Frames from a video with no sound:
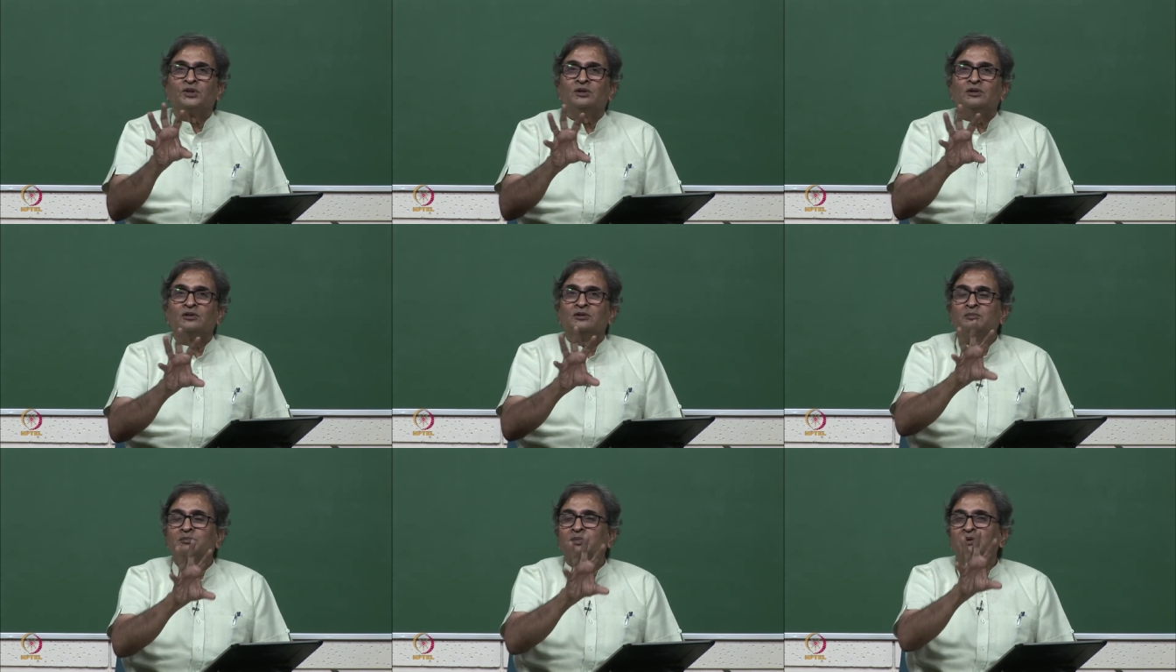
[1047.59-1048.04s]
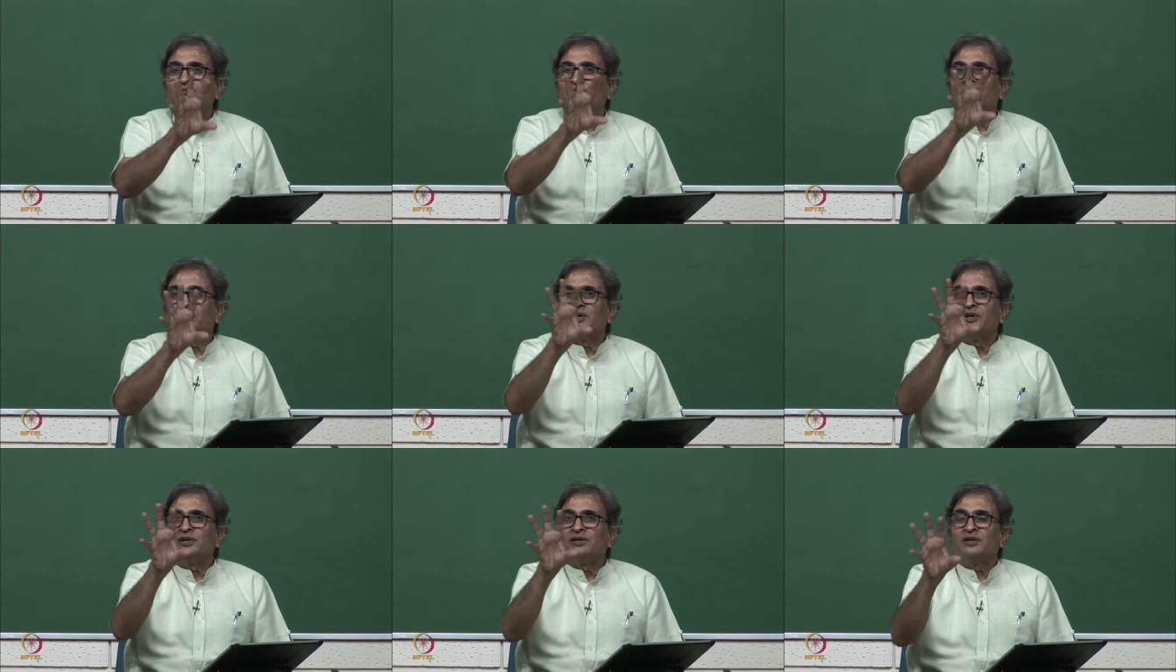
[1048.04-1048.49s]
it is a
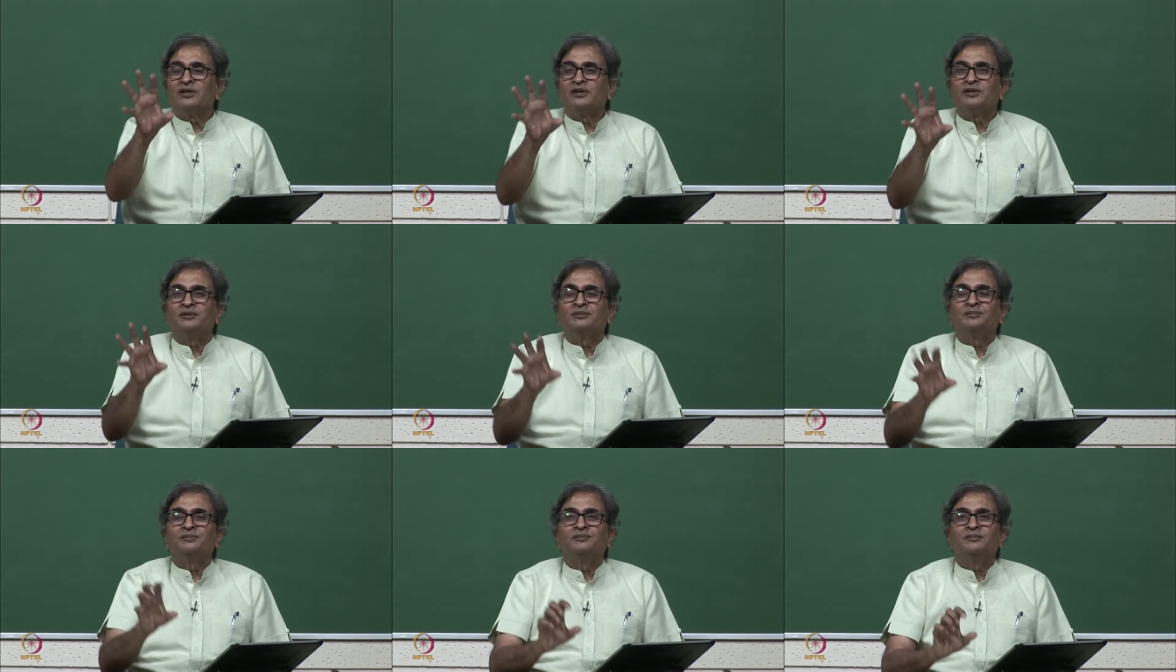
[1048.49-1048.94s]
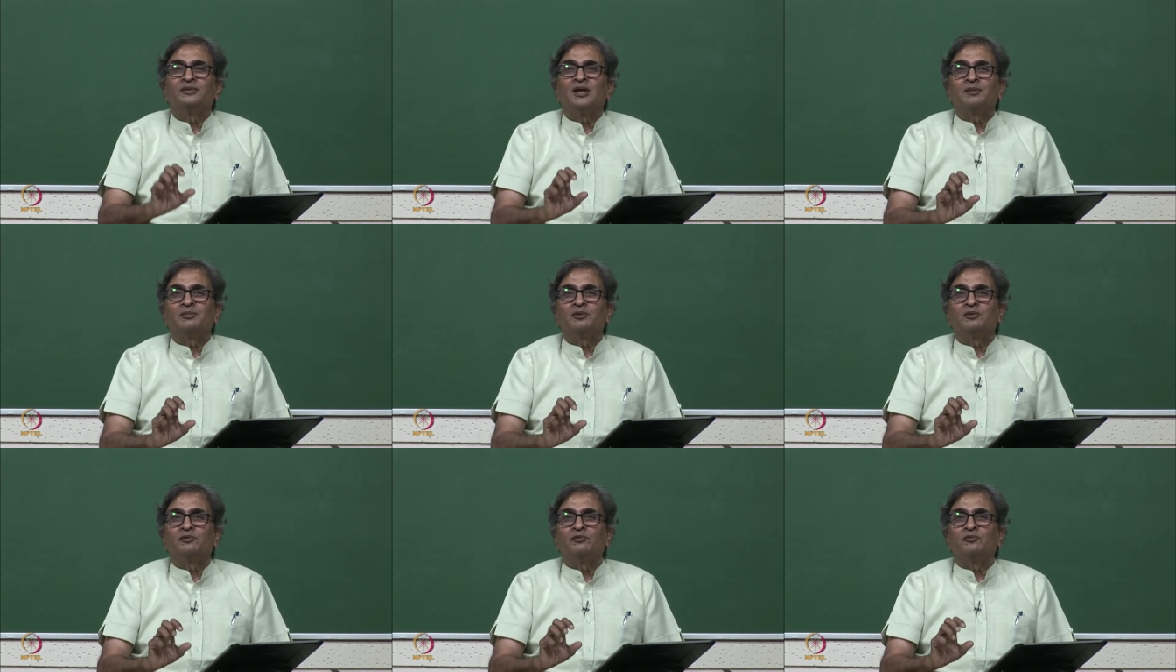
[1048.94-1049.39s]
perforated
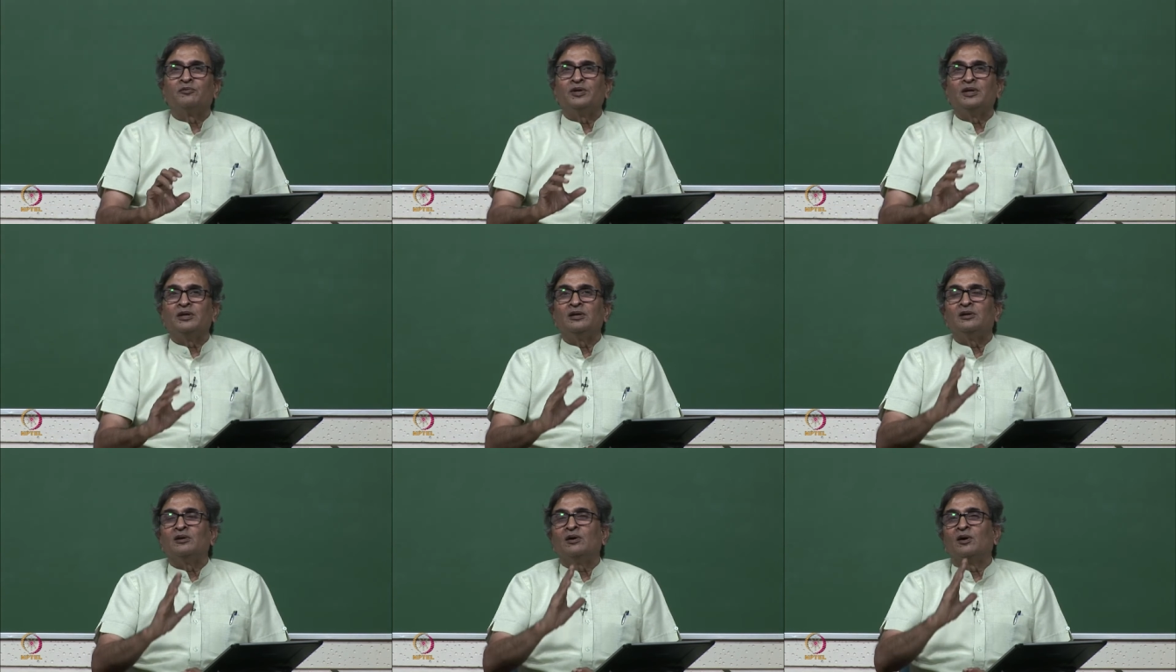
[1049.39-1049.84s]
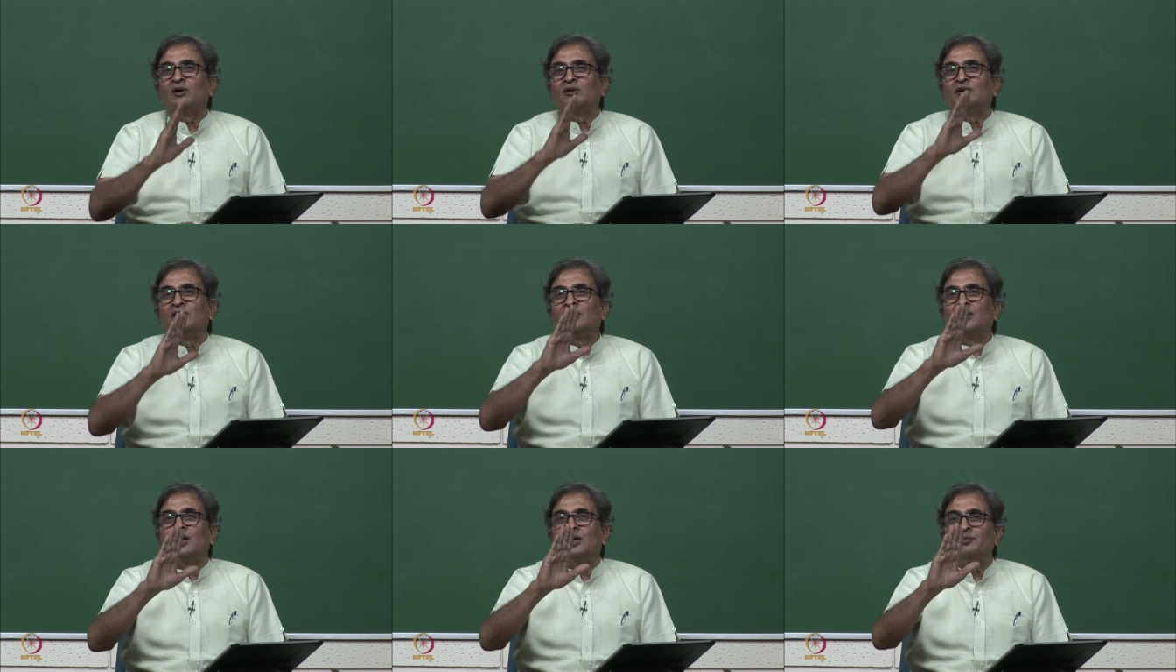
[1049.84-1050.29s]
type of wheel or
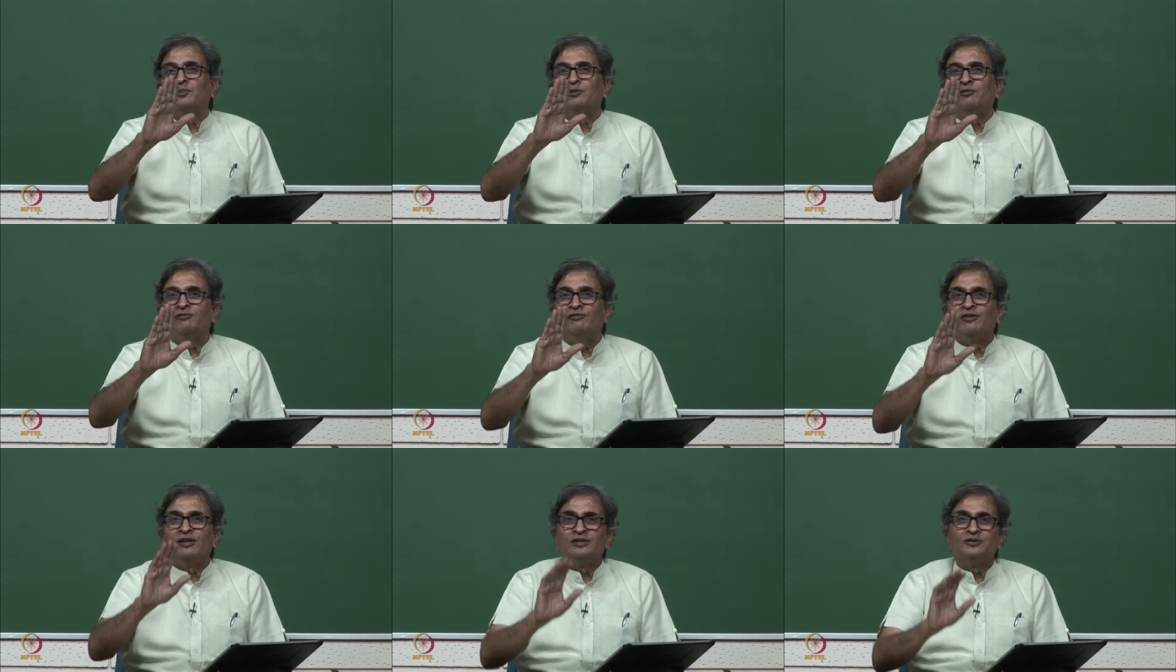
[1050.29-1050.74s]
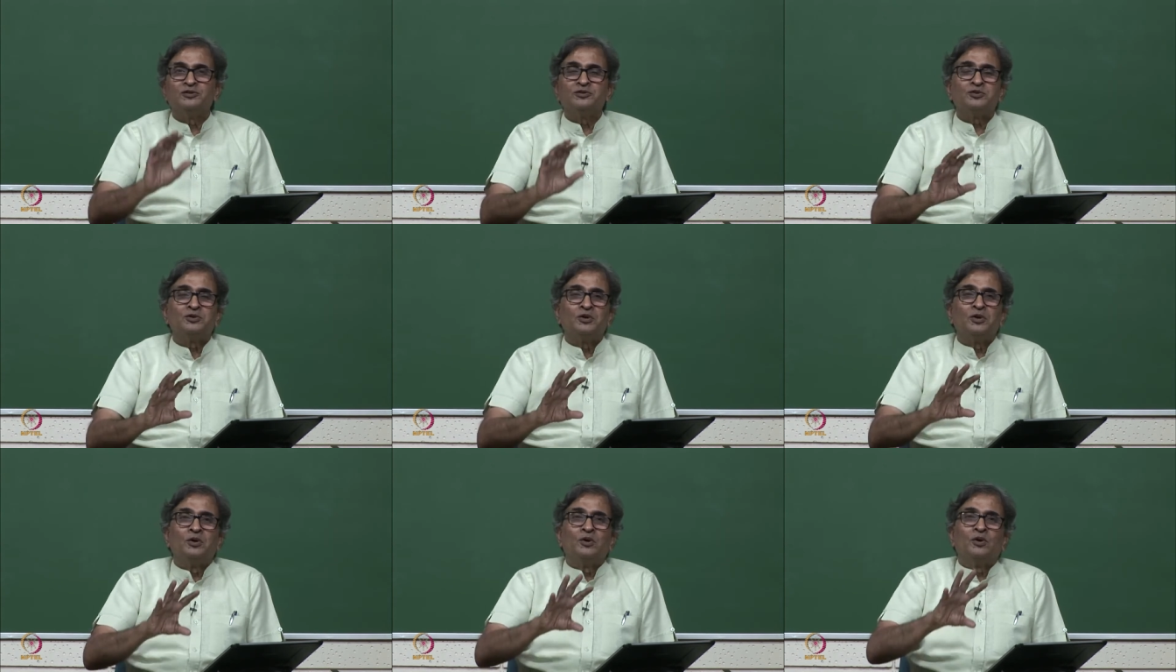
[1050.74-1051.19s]
there can be
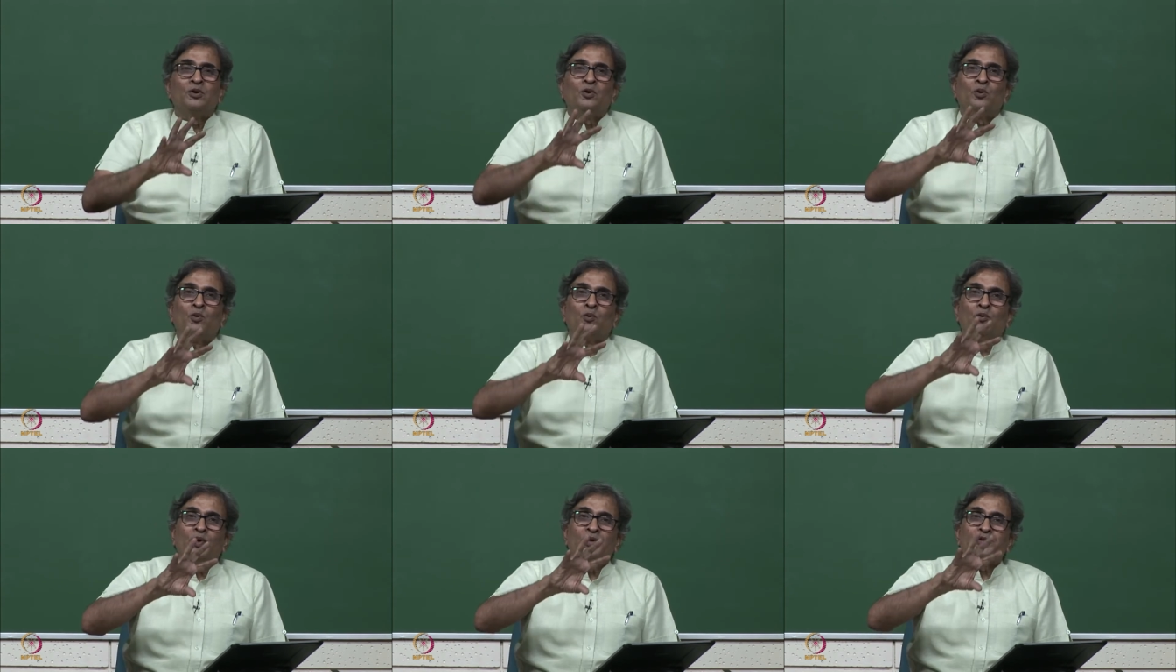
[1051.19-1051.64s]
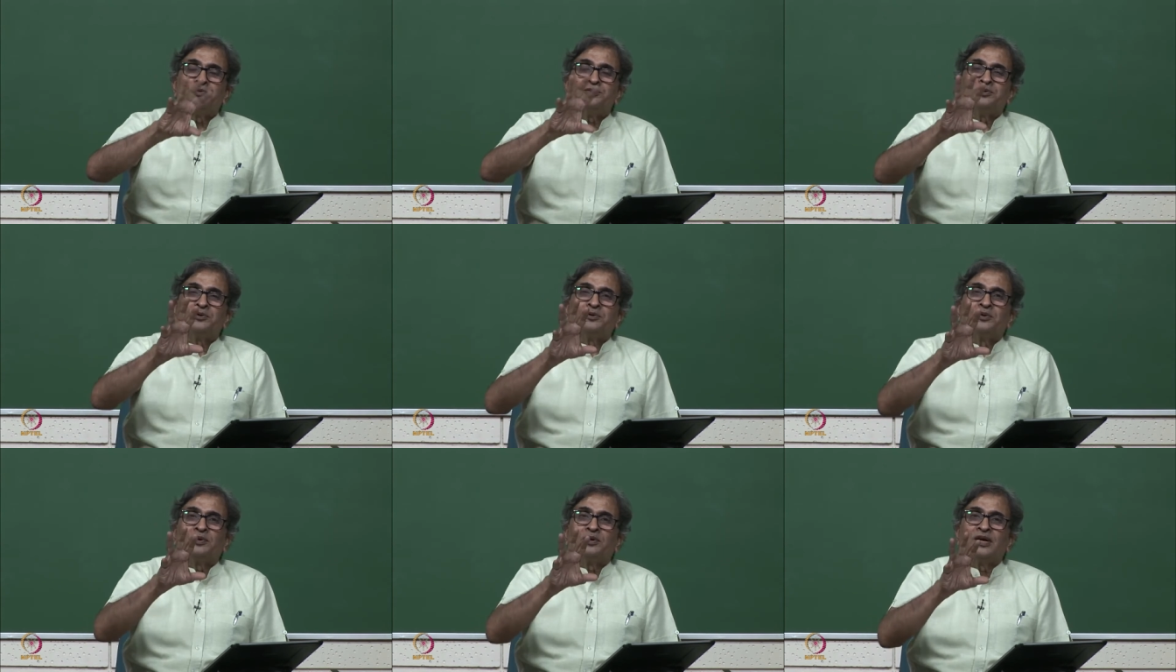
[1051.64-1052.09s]
fins which
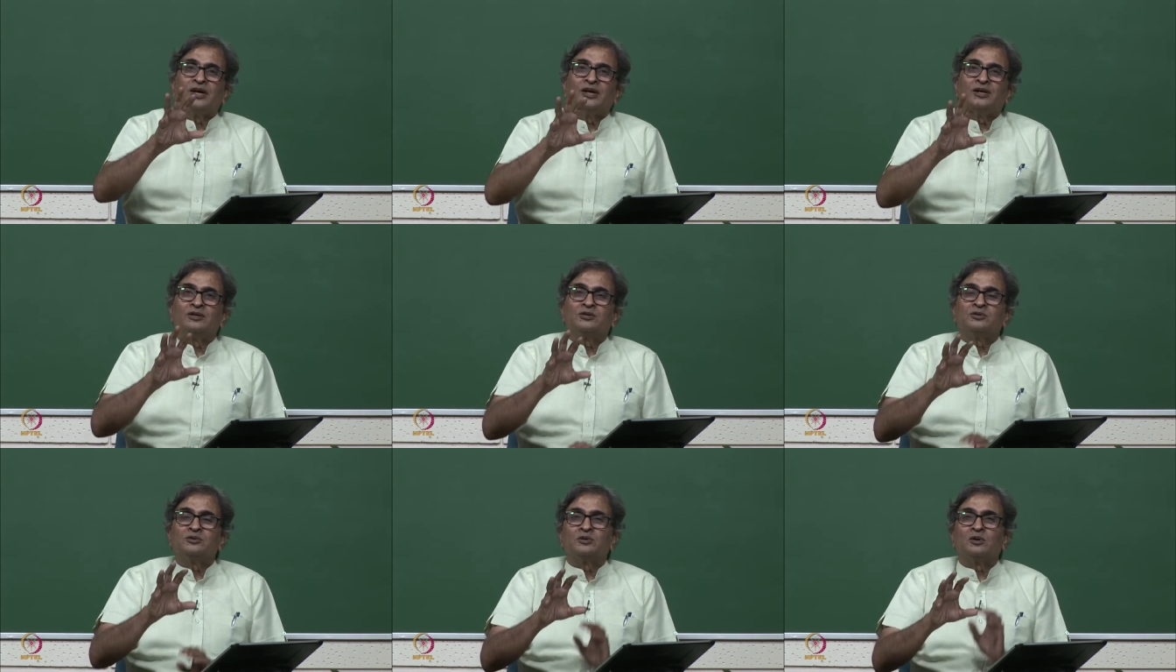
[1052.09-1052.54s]
rotates.